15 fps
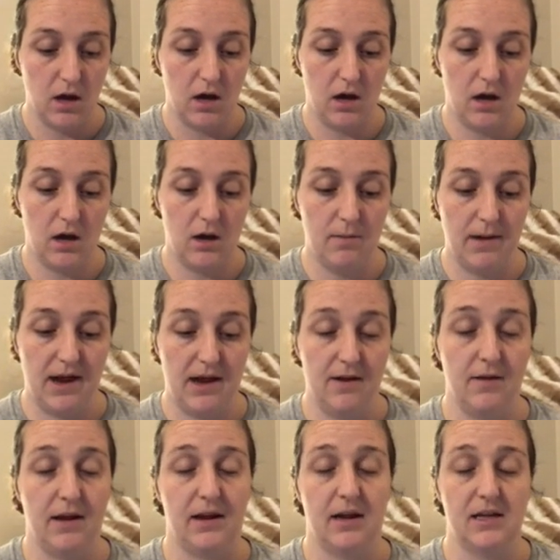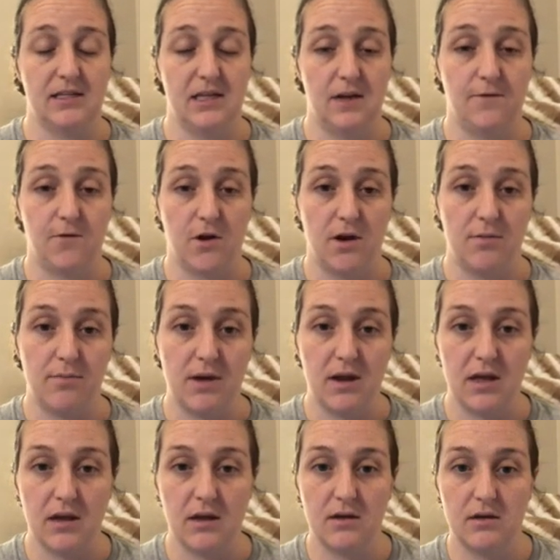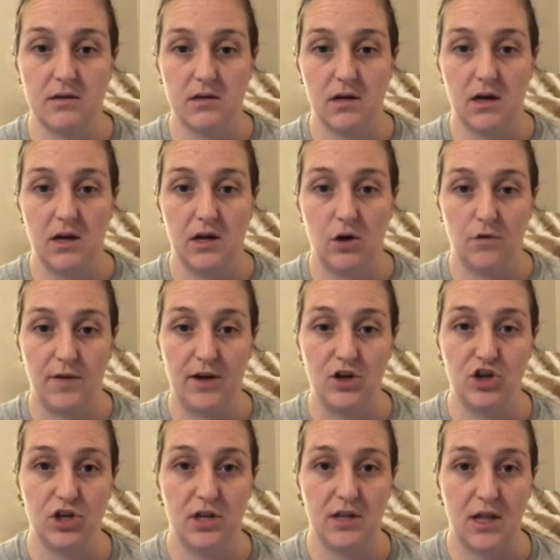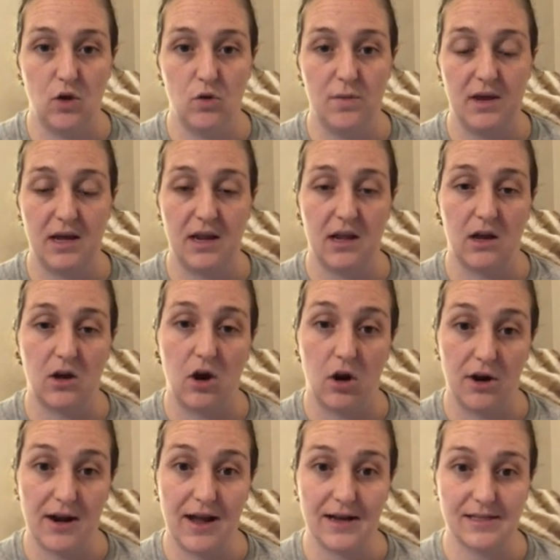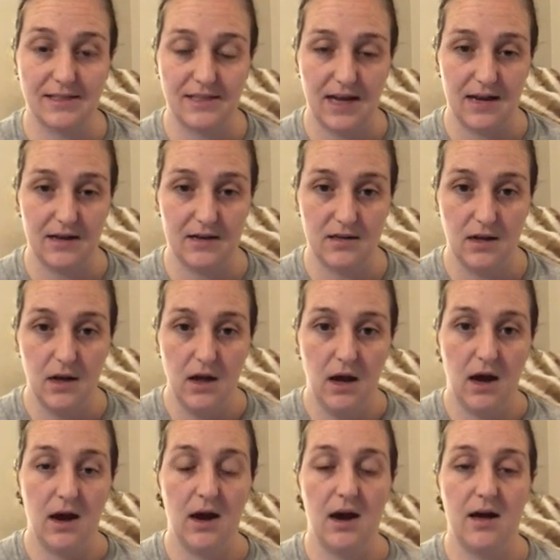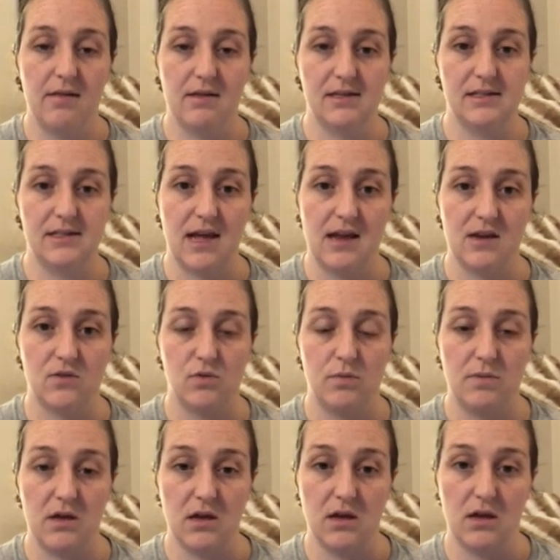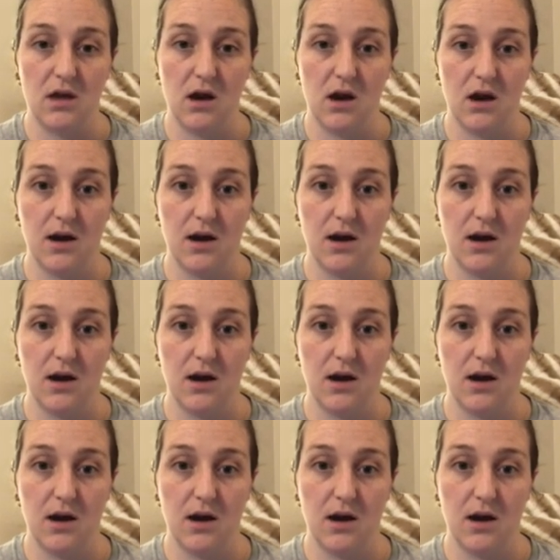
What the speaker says: and like I said, for immediate intervention, they would be getting a cardiac stent. The stent would be